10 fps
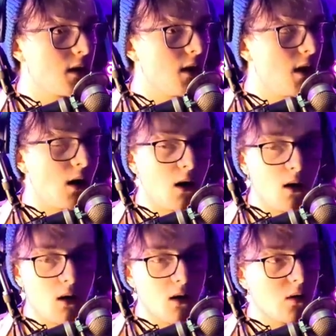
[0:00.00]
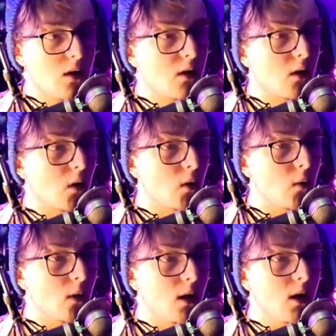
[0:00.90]

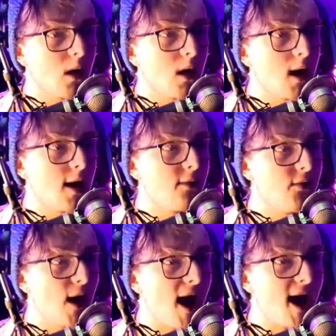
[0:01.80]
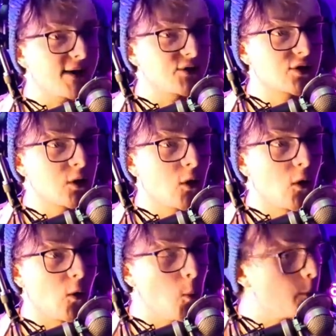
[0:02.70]
Oh, that's
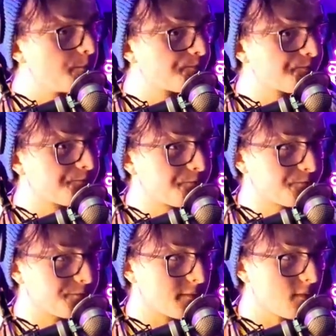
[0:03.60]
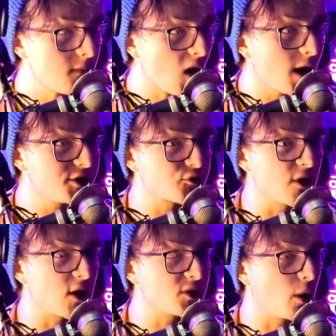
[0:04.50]
cool. I just
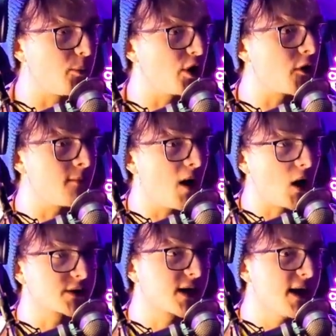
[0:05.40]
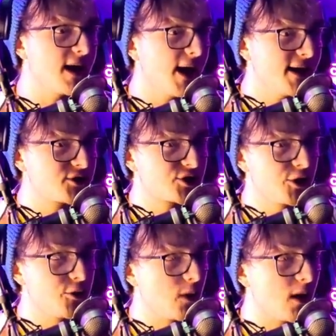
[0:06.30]
realised while putting on the mask, it's
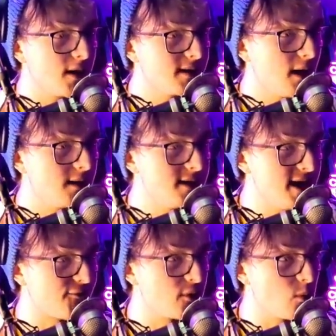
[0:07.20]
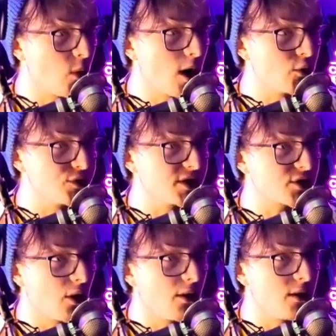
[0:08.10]
two different worlds it's
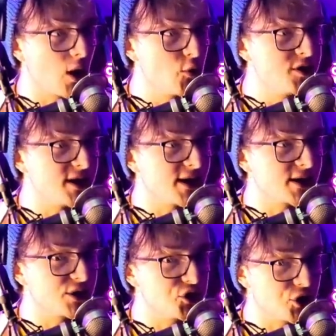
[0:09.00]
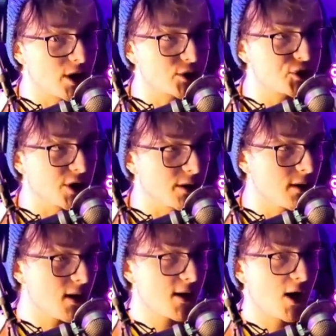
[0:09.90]
got loaded in conjunction.
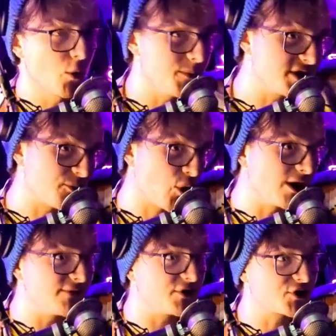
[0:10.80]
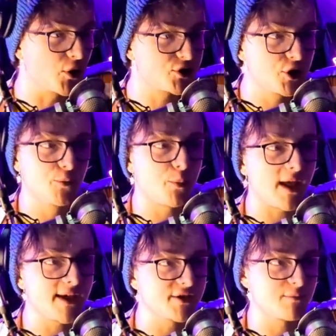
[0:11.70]
I wouldn't be surprised if it's got two
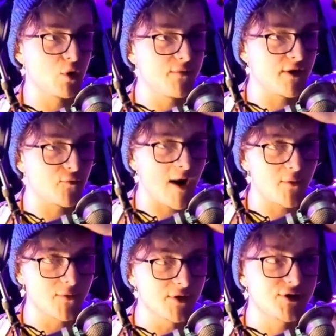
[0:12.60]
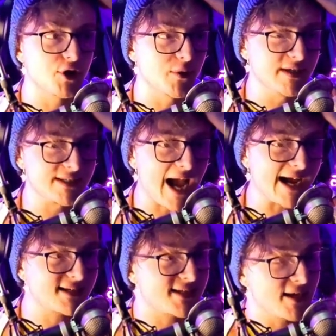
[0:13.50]
players moving round the two
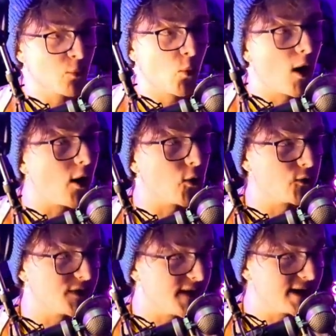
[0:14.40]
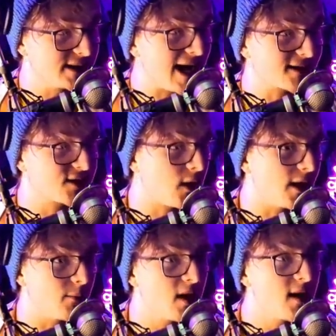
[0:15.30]
exact same worlds at the exact
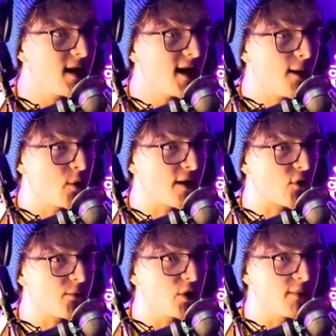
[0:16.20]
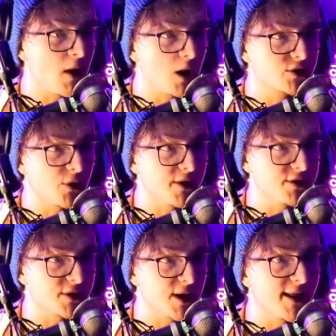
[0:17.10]
time, and whenever I put the mask on, it
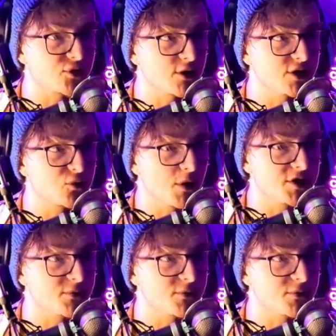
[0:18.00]
just literally switches